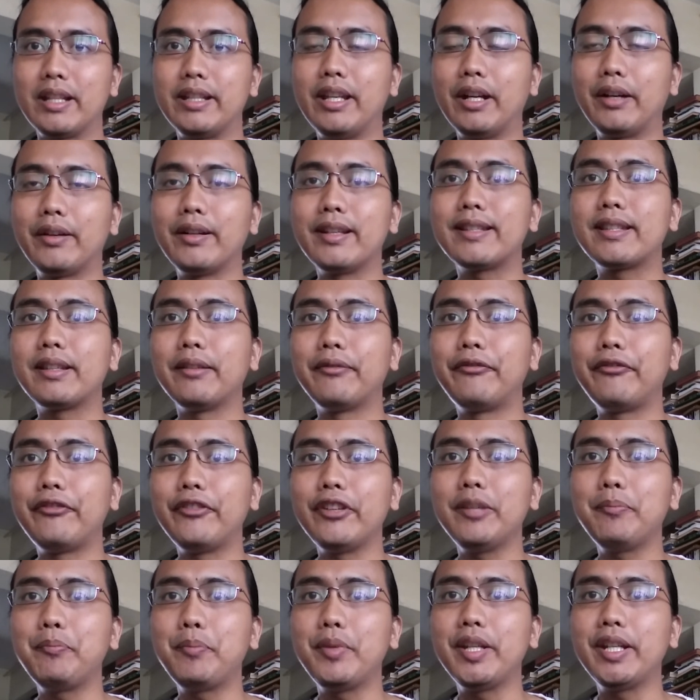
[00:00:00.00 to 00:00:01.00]
There is a
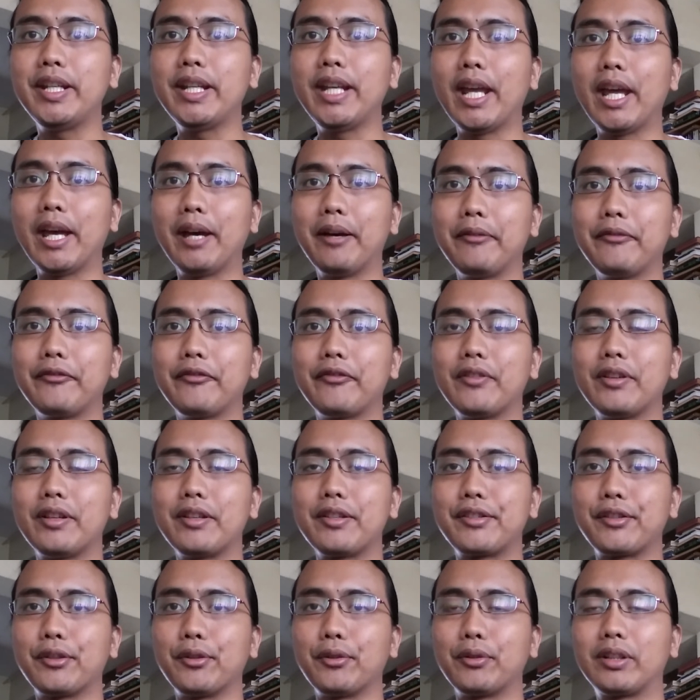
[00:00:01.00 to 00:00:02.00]
free PDF,
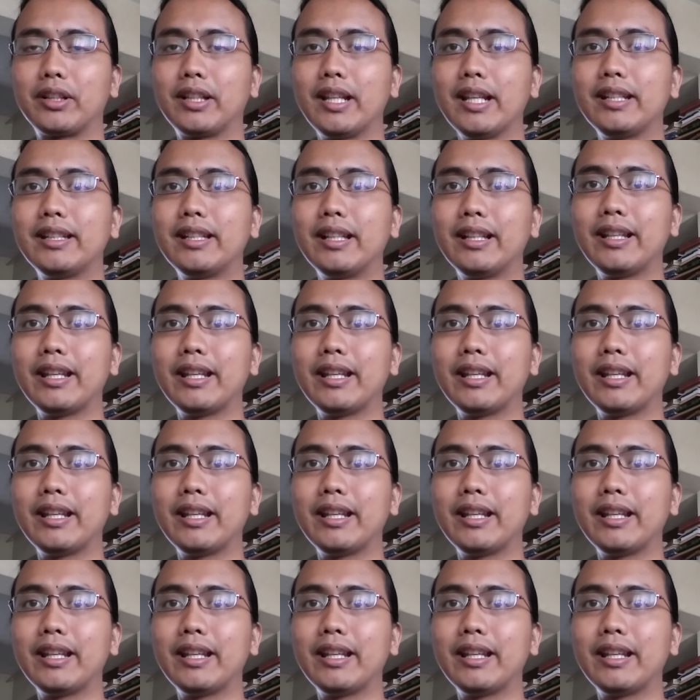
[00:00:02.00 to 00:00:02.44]
so click